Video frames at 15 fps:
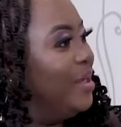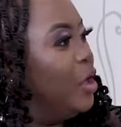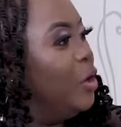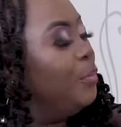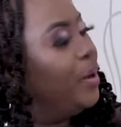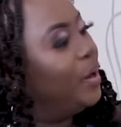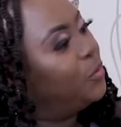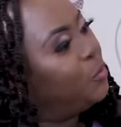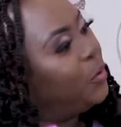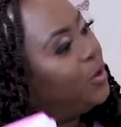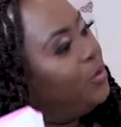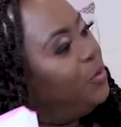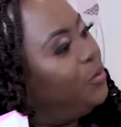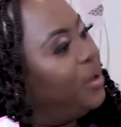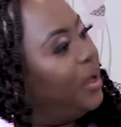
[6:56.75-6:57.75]
Mm-hmm. But
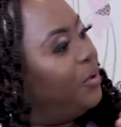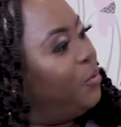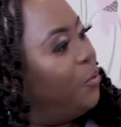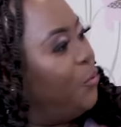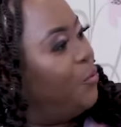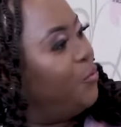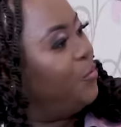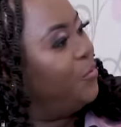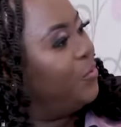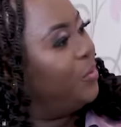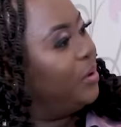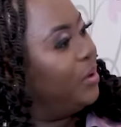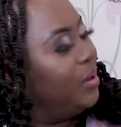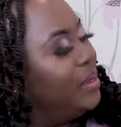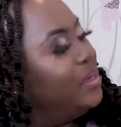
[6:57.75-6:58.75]
when you get home,
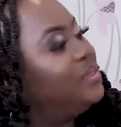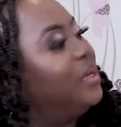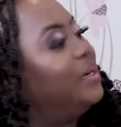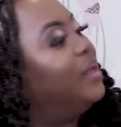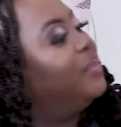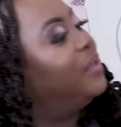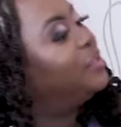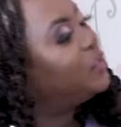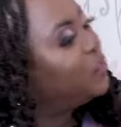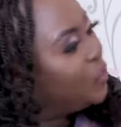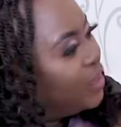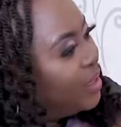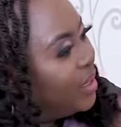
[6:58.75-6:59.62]
it's another story.